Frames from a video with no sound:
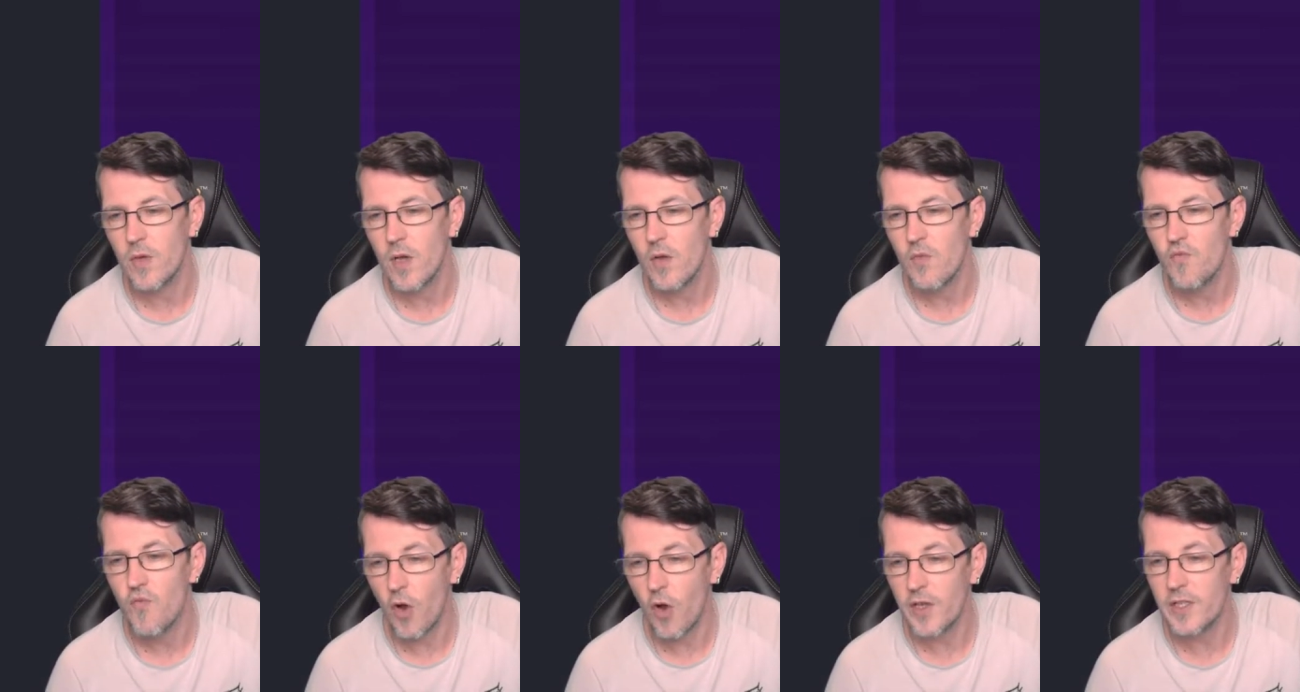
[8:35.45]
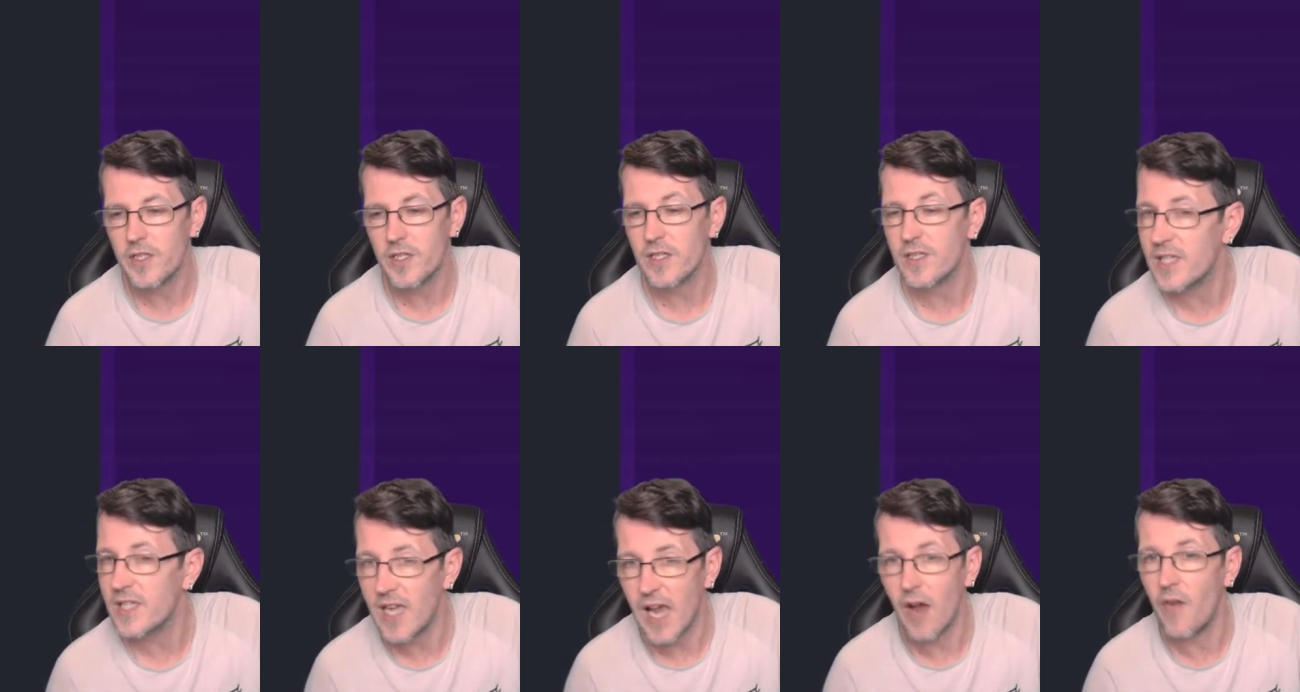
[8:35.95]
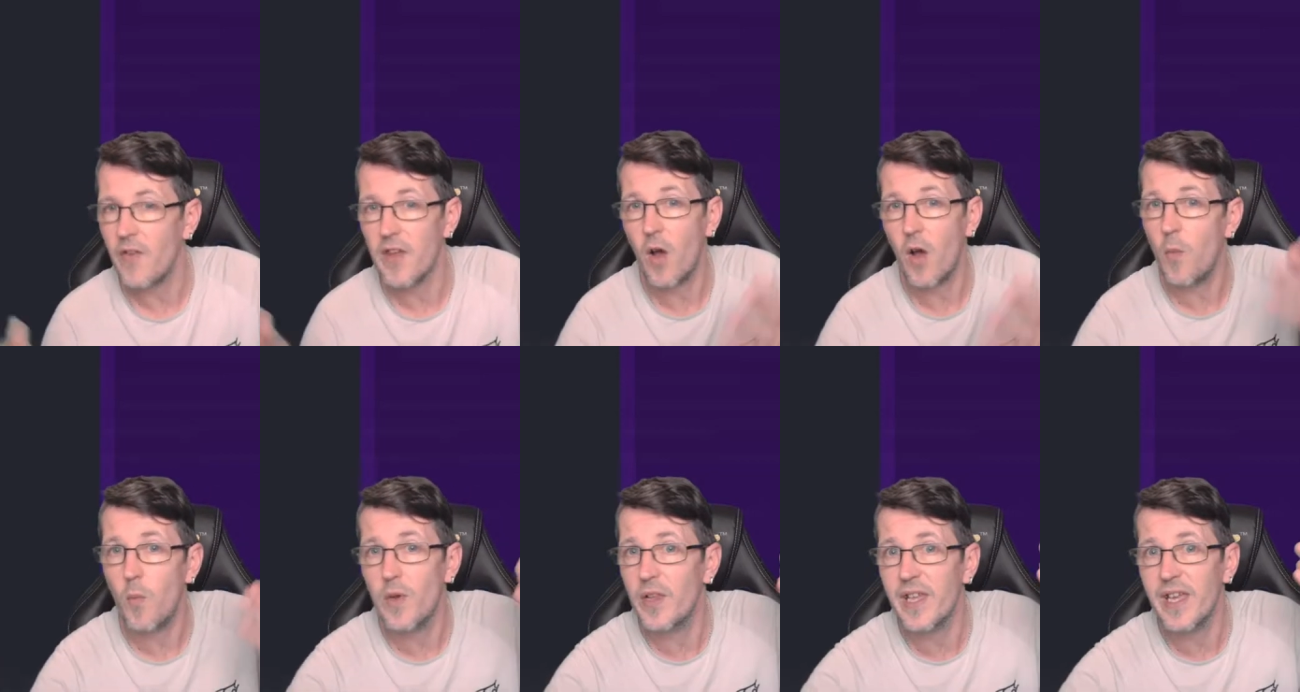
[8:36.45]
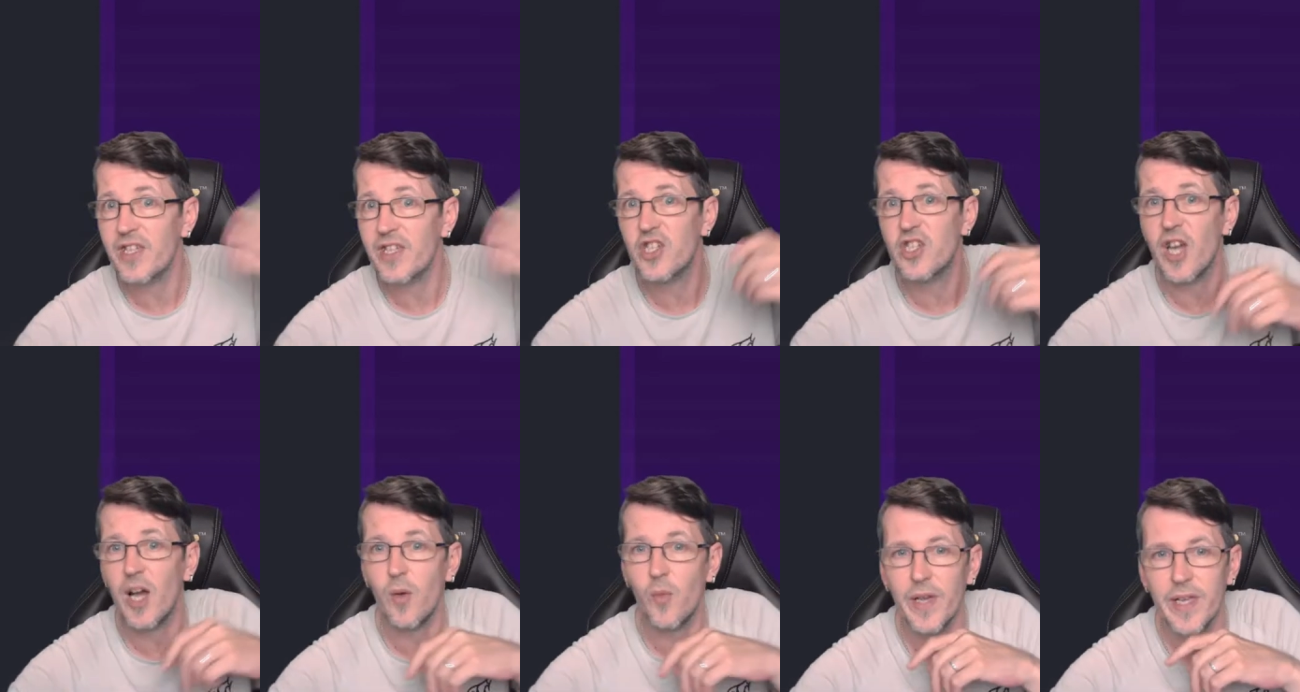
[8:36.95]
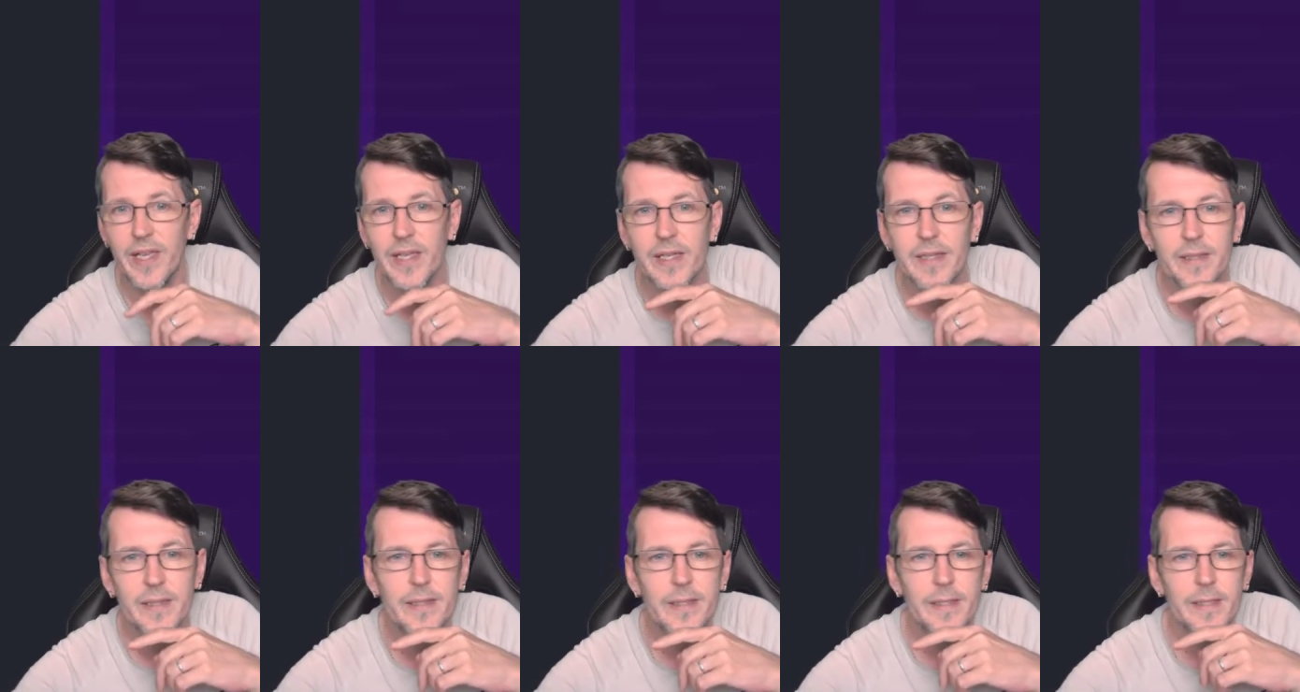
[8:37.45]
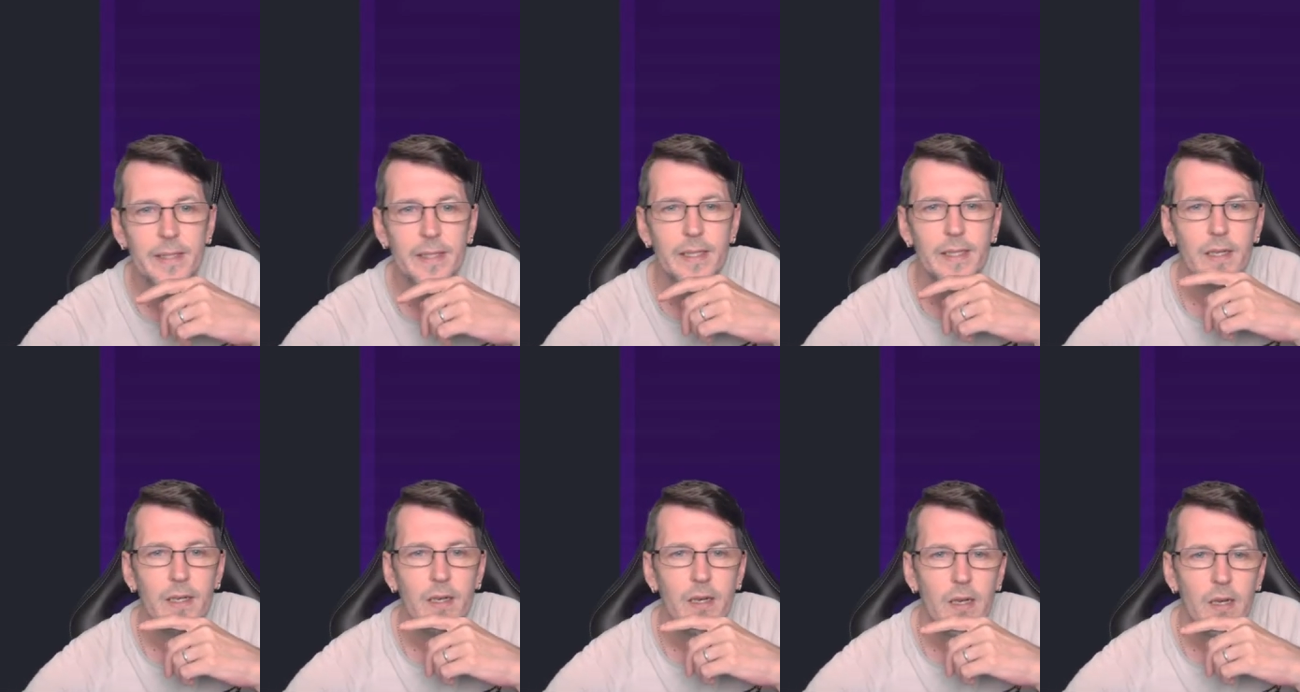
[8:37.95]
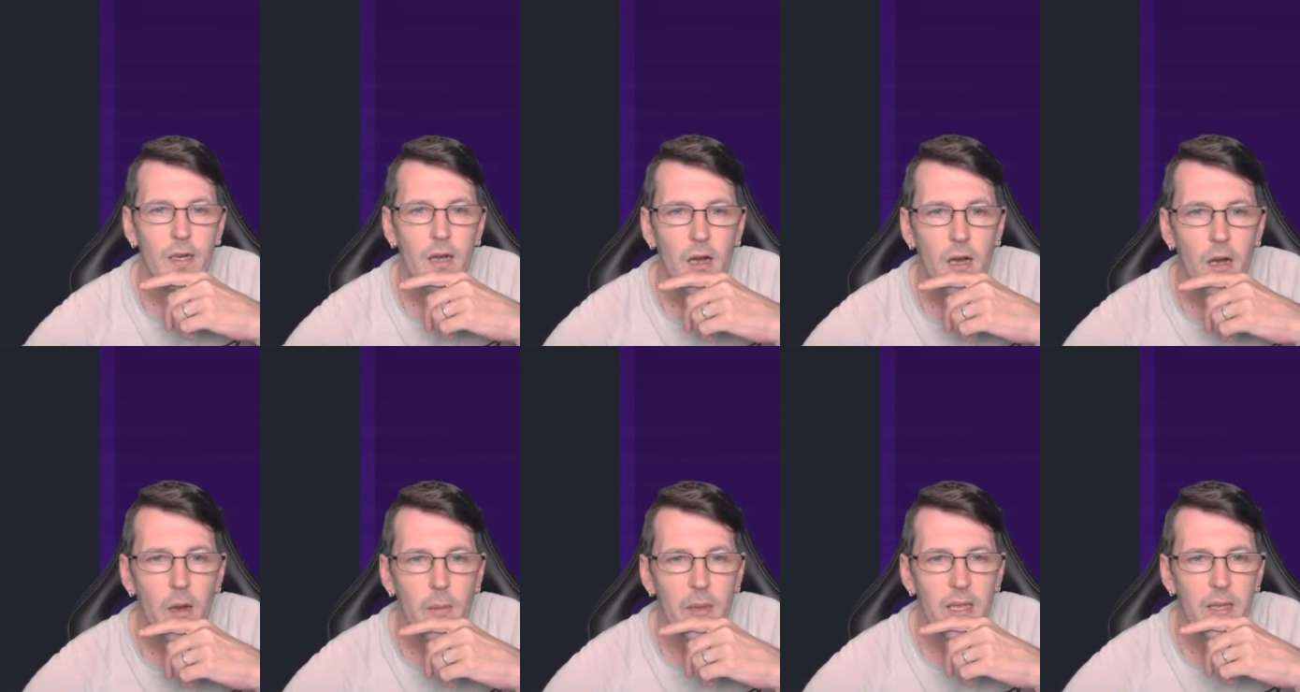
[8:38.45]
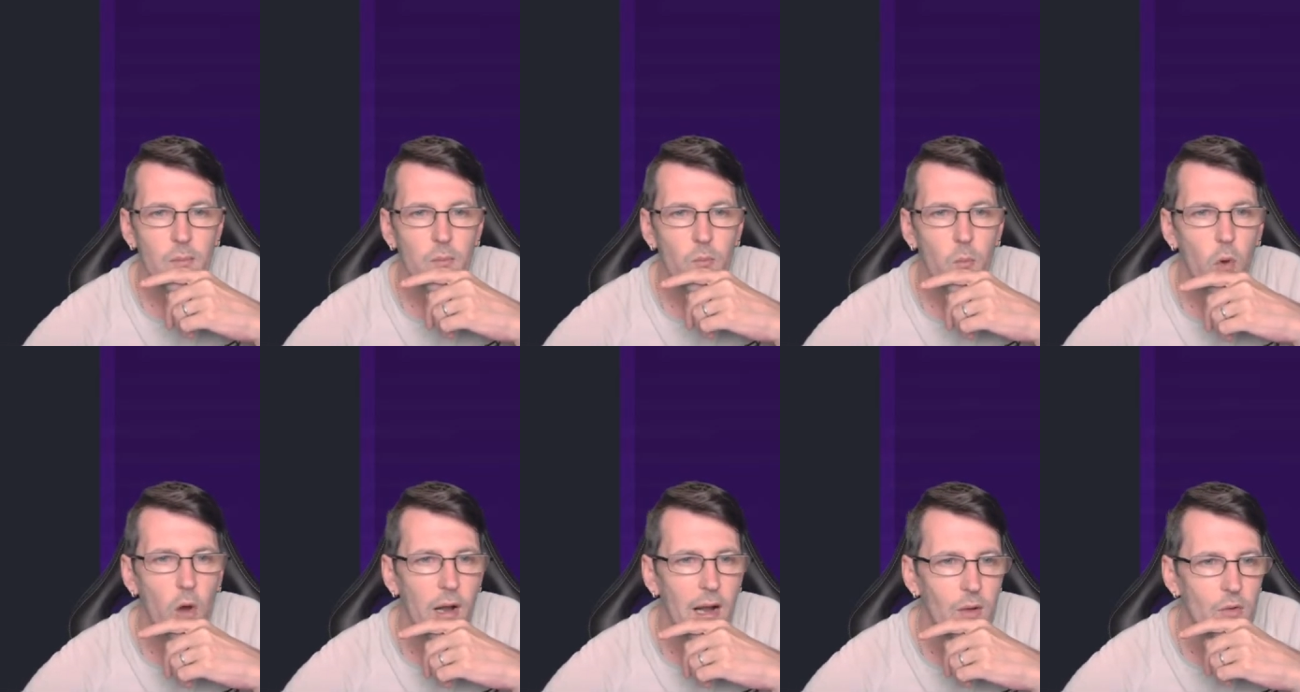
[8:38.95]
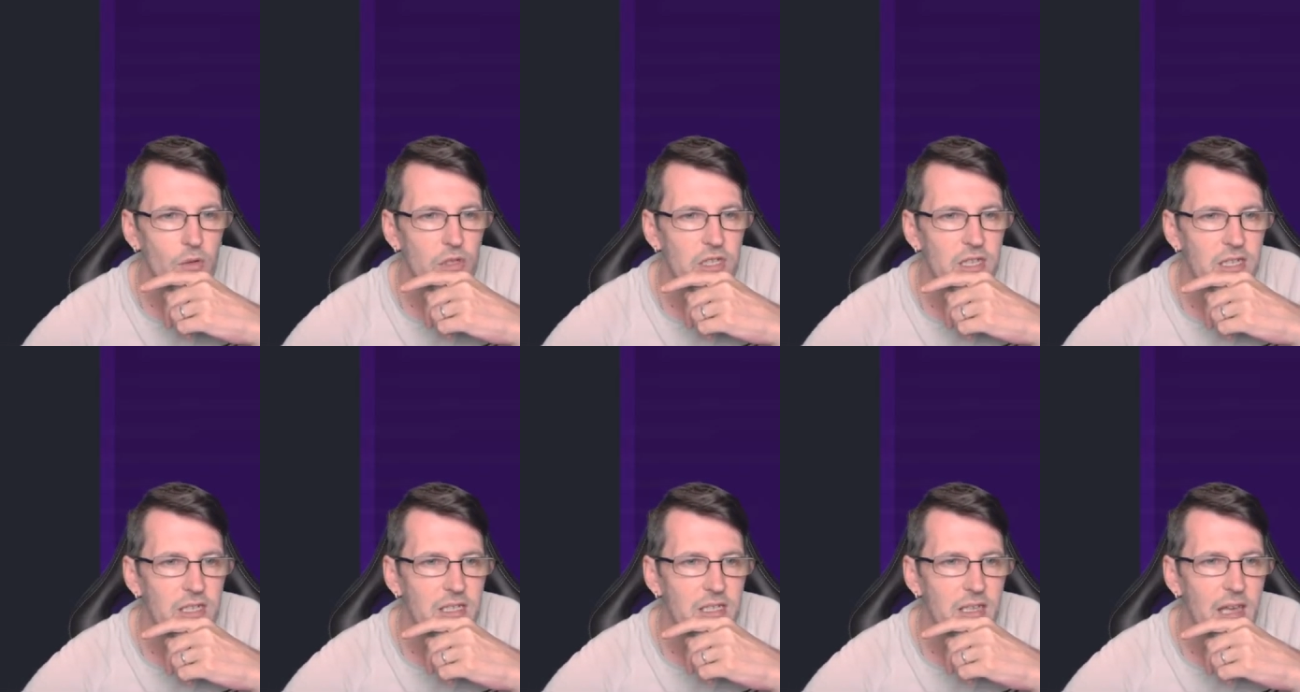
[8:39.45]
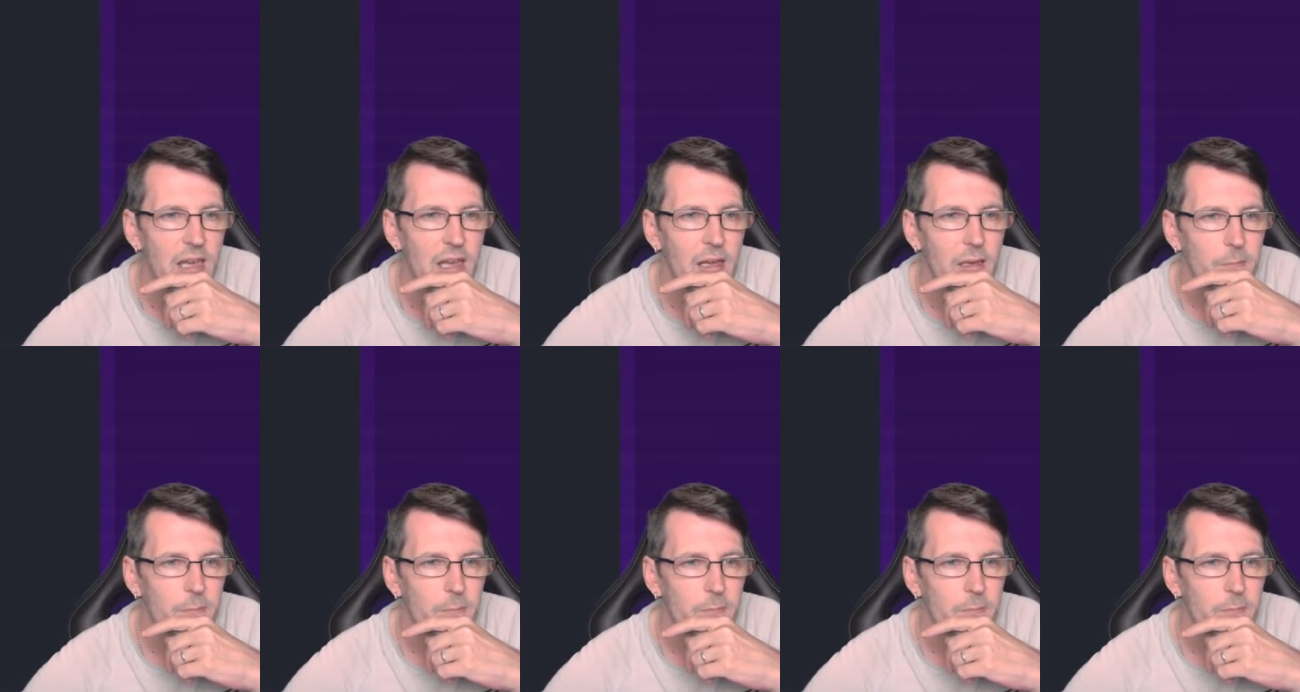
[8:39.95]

Right, let's carry on with this, shall we? I mean, what else is there?